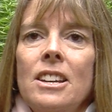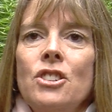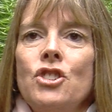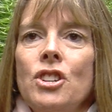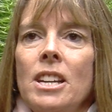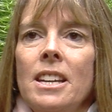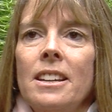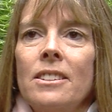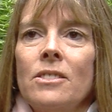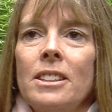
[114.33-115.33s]
she
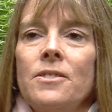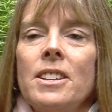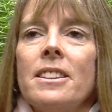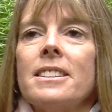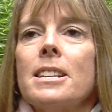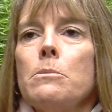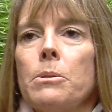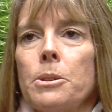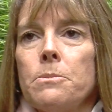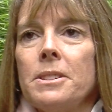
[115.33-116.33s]
lived in the
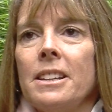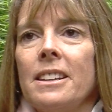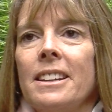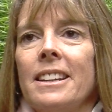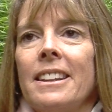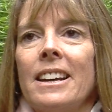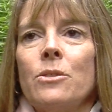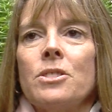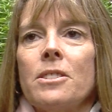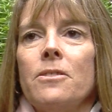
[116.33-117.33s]
suburbs, and that
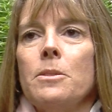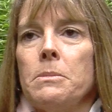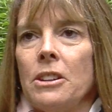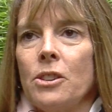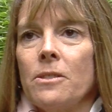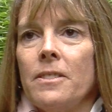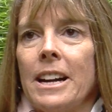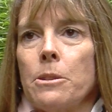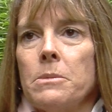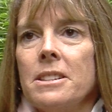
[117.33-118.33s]
was a familiar
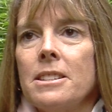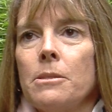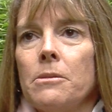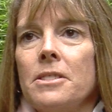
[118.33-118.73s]
environment